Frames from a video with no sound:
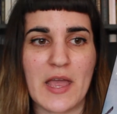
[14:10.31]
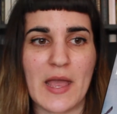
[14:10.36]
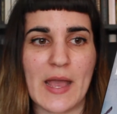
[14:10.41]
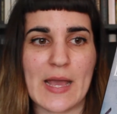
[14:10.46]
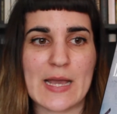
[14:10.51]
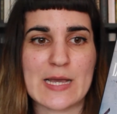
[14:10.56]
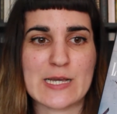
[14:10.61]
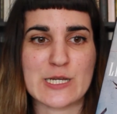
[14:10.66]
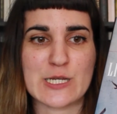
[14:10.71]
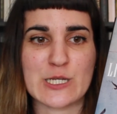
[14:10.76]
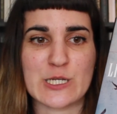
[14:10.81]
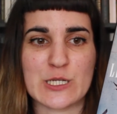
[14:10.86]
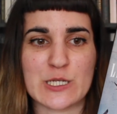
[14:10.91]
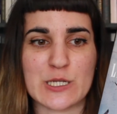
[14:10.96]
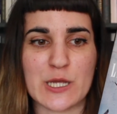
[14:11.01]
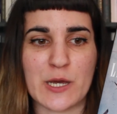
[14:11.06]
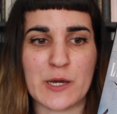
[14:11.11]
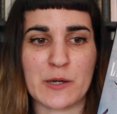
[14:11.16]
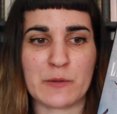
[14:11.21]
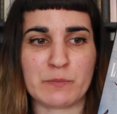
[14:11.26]

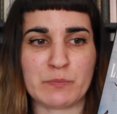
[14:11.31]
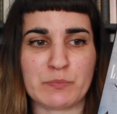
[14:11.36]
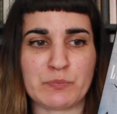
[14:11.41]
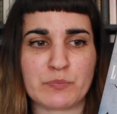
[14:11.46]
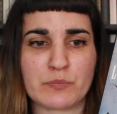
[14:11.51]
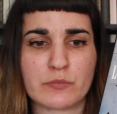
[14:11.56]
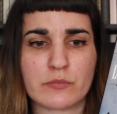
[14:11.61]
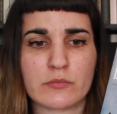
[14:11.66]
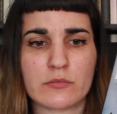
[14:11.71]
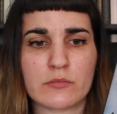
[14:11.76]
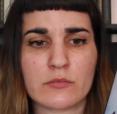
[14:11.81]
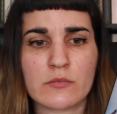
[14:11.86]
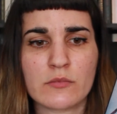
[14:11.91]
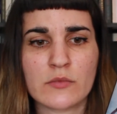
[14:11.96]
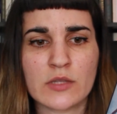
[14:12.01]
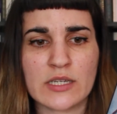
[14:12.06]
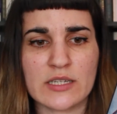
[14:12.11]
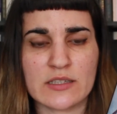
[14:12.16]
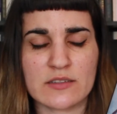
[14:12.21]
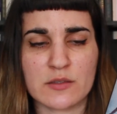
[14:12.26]
and
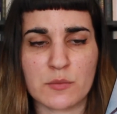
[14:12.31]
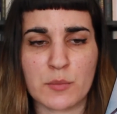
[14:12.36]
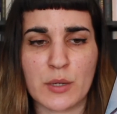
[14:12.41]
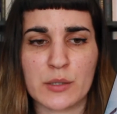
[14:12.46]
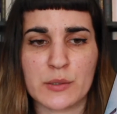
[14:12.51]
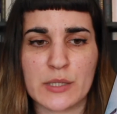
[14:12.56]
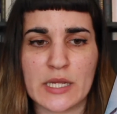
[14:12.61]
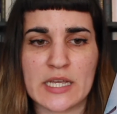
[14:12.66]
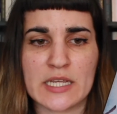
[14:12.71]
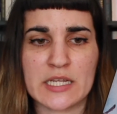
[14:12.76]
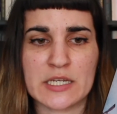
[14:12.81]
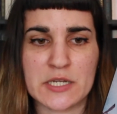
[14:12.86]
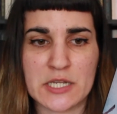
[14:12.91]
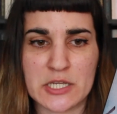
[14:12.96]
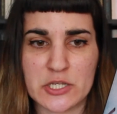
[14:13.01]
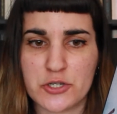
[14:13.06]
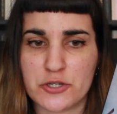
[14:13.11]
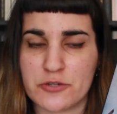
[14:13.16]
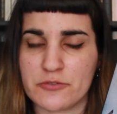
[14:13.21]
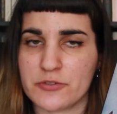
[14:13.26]
it's about a
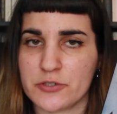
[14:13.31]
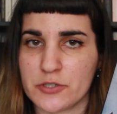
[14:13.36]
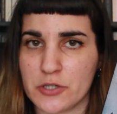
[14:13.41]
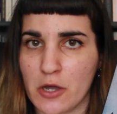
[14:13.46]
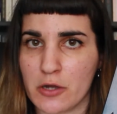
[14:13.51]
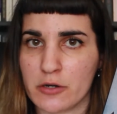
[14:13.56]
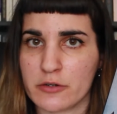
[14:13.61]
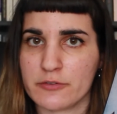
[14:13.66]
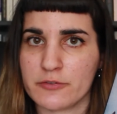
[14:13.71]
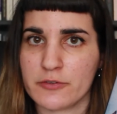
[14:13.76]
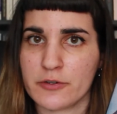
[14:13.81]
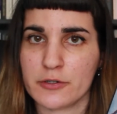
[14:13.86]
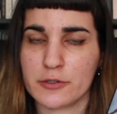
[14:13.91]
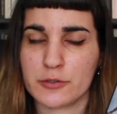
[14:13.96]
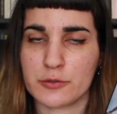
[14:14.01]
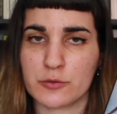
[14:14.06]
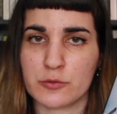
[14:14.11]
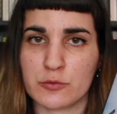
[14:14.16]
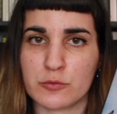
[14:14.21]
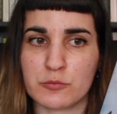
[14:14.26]
nature photographer
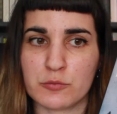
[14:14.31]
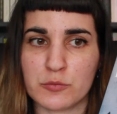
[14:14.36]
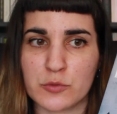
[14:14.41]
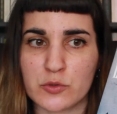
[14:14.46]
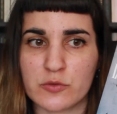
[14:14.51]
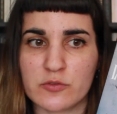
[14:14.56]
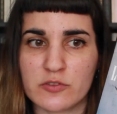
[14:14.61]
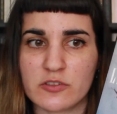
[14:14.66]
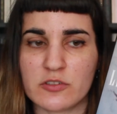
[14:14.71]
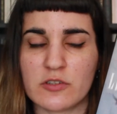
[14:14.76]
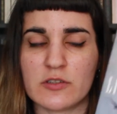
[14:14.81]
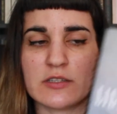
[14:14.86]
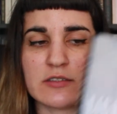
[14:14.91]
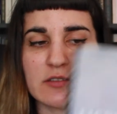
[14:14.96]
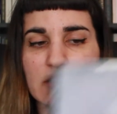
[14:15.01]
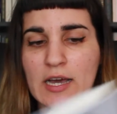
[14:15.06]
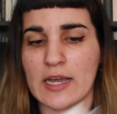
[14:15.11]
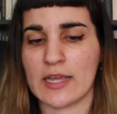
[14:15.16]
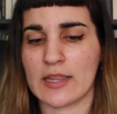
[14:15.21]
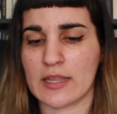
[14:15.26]
who moves to this
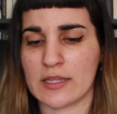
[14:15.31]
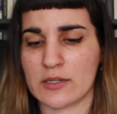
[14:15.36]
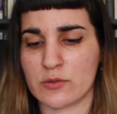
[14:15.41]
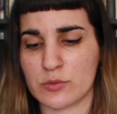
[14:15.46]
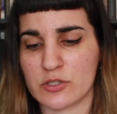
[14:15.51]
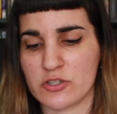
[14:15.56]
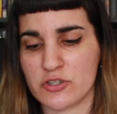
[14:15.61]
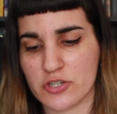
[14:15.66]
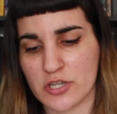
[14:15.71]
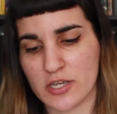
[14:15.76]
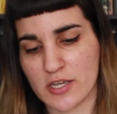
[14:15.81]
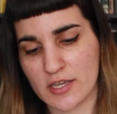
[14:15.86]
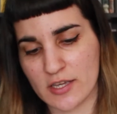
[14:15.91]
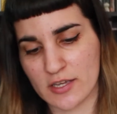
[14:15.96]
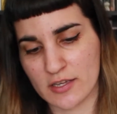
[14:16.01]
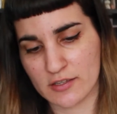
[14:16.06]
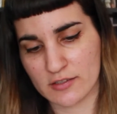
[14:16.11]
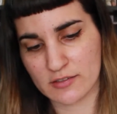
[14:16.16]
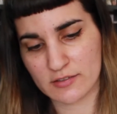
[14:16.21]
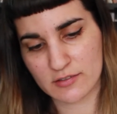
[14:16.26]
island, which
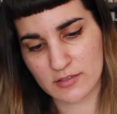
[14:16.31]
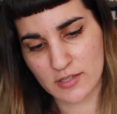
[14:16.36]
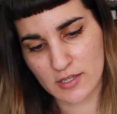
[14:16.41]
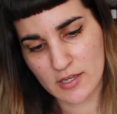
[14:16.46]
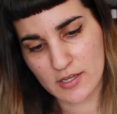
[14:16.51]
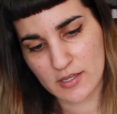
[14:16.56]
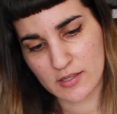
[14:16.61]
is